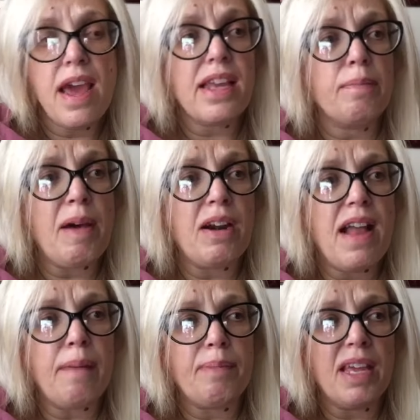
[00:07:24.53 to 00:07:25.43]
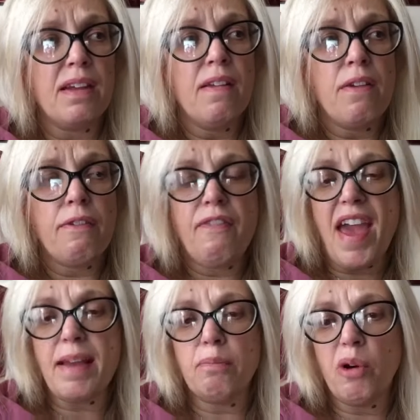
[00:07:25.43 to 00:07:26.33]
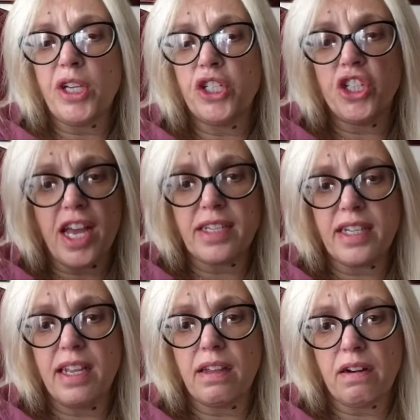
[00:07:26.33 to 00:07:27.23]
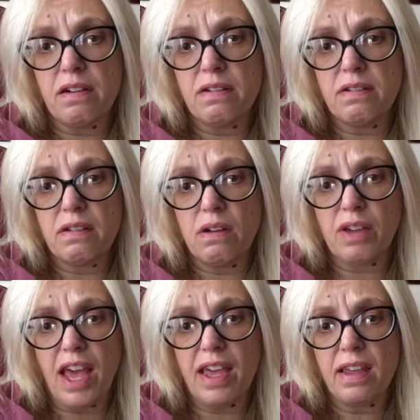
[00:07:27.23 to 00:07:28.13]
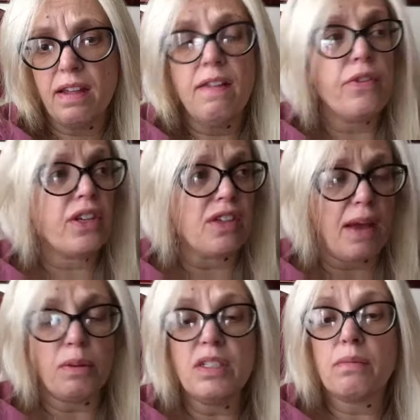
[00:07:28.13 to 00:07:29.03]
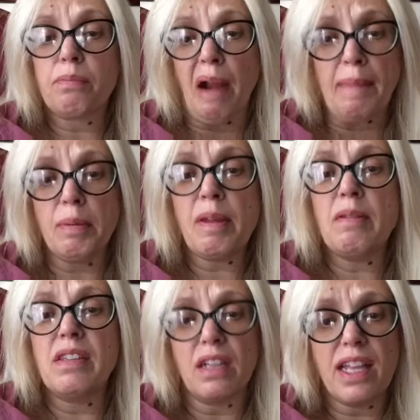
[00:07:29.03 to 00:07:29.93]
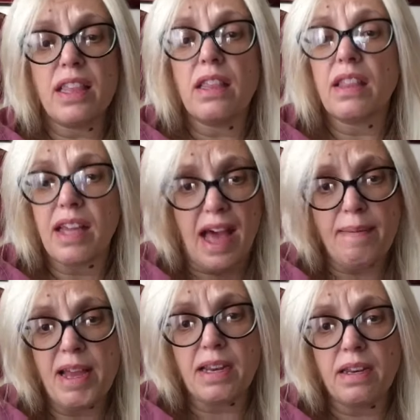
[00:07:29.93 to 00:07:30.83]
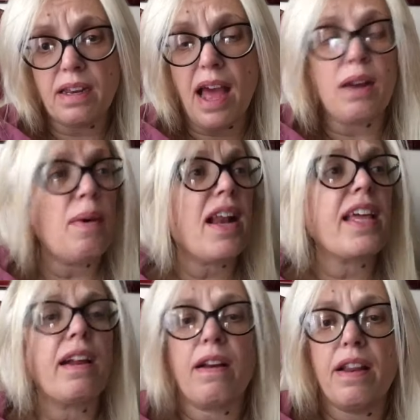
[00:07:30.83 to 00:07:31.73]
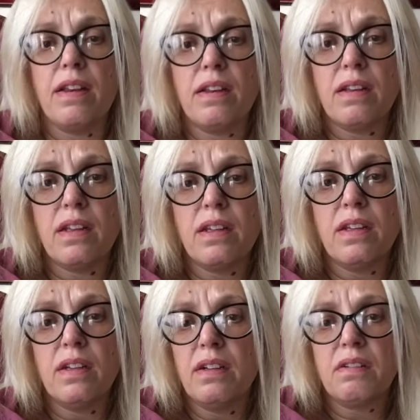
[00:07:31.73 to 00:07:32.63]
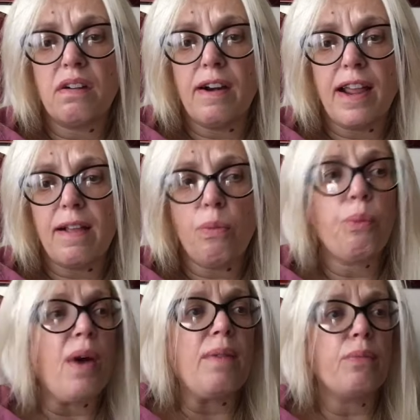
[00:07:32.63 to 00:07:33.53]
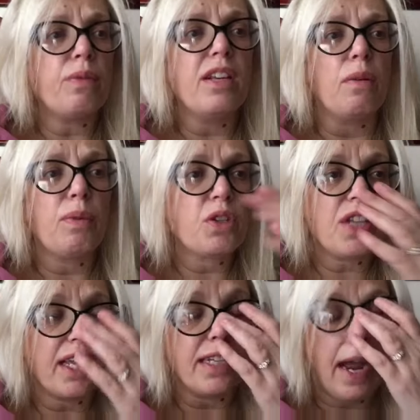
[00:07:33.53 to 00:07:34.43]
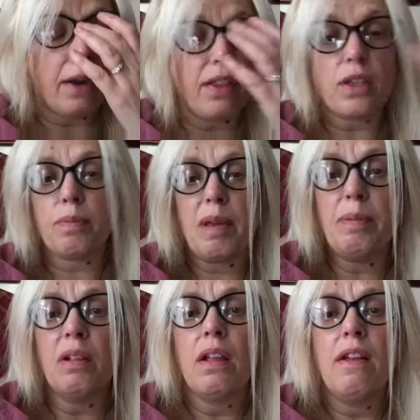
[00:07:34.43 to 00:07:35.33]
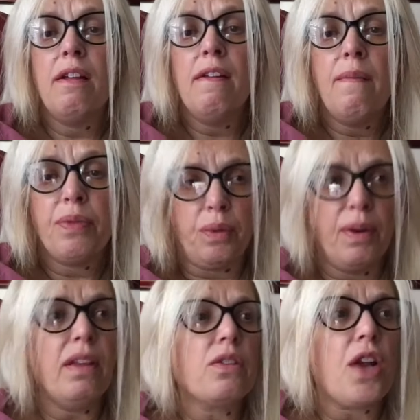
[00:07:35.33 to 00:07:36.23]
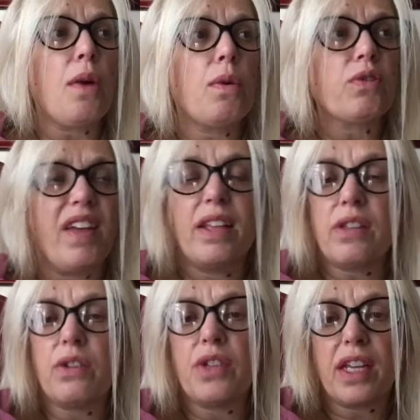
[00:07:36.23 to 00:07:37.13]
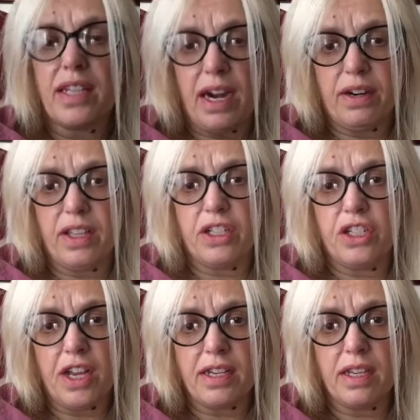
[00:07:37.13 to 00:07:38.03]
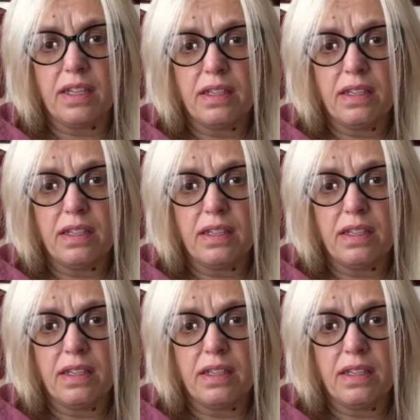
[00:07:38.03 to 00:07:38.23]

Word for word: And it better not be fanboy shit either, okay? Because I will probably delete the comment. I don't want to hear it, alright? You know, we're sick and tired of this. People the real Star Wars fans are sick and tired of this shit.